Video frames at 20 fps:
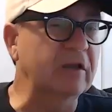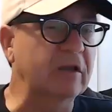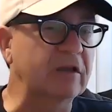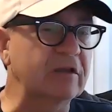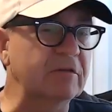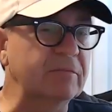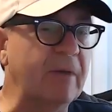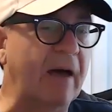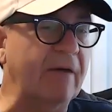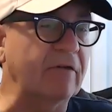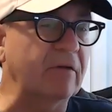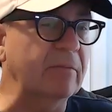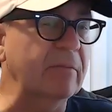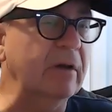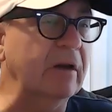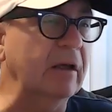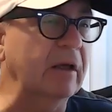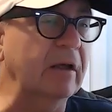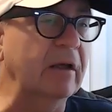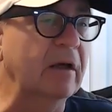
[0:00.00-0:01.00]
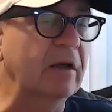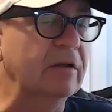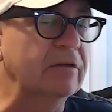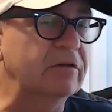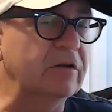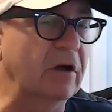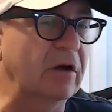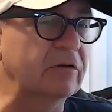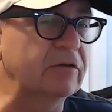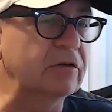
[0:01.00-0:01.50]
this Mavic Mini
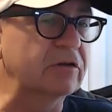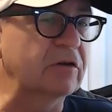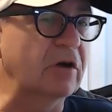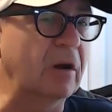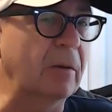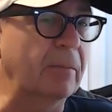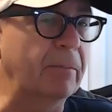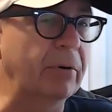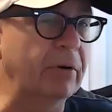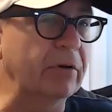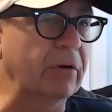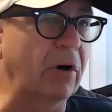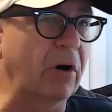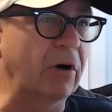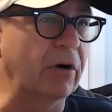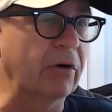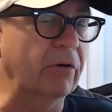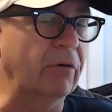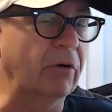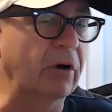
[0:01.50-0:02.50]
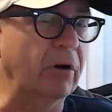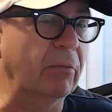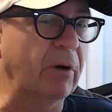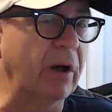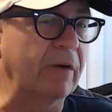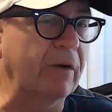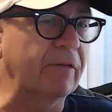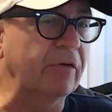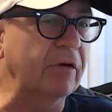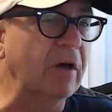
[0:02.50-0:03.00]
are just going to put auto on or
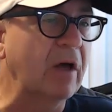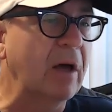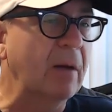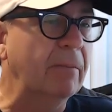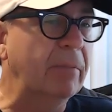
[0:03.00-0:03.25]
whatever.